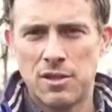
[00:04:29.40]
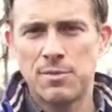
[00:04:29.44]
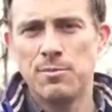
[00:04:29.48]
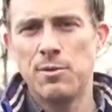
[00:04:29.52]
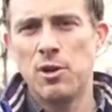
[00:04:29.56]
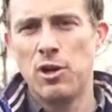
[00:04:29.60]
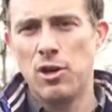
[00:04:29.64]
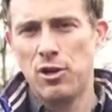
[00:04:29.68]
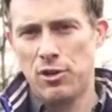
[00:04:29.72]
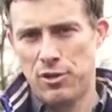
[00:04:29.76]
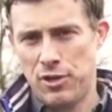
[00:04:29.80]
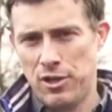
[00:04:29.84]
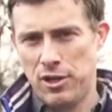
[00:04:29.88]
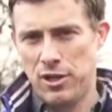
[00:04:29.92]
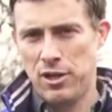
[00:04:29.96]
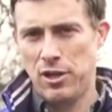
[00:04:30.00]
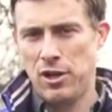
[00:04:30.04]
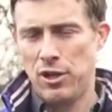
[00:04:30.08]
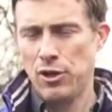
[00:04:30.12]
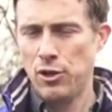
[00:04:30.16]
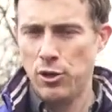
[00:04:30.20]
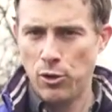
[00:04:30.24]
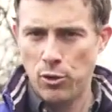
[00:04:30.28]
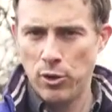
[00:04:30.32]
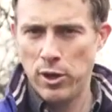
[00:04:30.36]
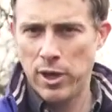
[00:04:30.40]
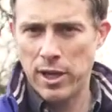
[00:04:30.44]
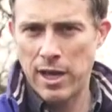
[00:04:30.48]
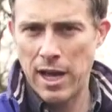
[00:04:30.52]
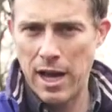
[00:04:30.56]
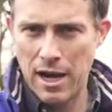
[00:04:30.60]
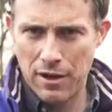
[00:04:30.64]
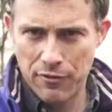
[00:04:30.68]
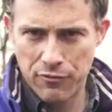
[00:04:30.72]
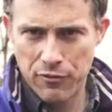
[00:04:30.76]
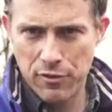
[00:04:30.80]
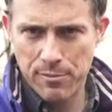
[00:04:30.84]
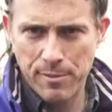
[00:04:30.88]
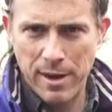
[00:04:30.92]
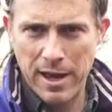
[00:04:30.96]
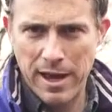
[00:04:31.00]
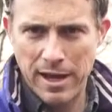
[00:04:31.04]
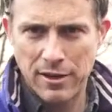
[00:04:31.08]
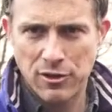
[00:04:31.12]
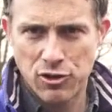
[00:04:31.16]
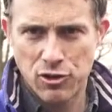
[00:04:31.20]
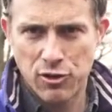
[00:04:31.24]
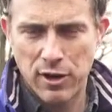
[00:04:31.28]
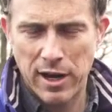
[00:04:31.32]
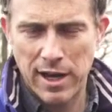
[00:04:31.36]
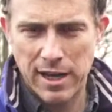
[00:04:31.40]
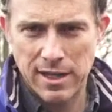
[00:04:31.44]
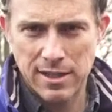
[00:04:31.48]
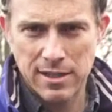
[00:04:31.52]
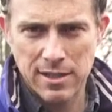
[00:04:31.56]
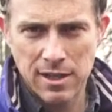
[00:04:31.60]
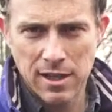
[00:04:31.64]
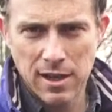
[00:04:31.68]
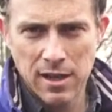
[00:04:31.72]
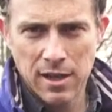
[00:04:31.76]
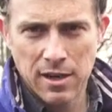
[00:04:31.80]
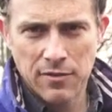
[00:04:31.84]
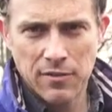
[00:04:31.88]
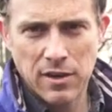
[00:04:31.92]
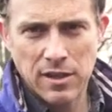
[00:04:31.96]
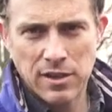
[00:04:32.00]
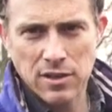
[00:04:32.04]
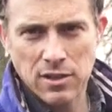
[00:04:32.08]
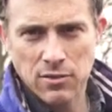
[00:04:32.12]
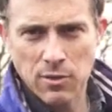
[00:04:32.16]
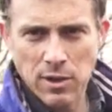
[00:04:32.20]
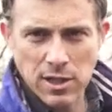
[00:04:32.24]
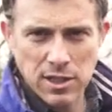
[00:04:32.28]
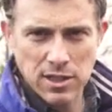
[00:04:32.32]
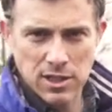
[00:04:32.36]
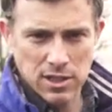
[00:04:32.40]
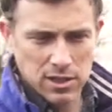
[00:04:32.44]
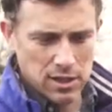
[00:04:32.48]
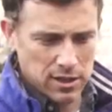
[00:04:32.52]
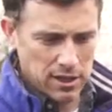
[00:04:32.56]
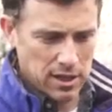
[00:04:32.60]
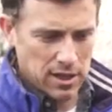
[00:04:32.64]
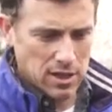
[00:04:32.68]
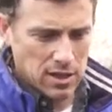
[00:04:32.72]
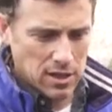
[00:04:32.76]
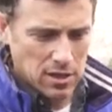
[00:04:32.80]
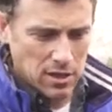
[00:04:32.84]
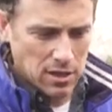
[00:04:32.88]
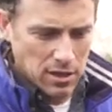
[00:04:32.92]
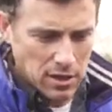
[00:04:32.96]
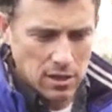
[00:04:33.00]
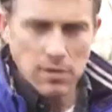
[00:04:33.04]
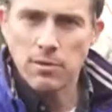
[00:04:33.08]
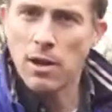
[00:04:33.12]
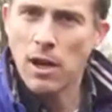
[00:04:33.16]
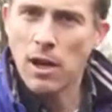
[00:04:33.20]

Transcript: are some other annoying Alfa Romeo traits. For instance, when it's sunny, you can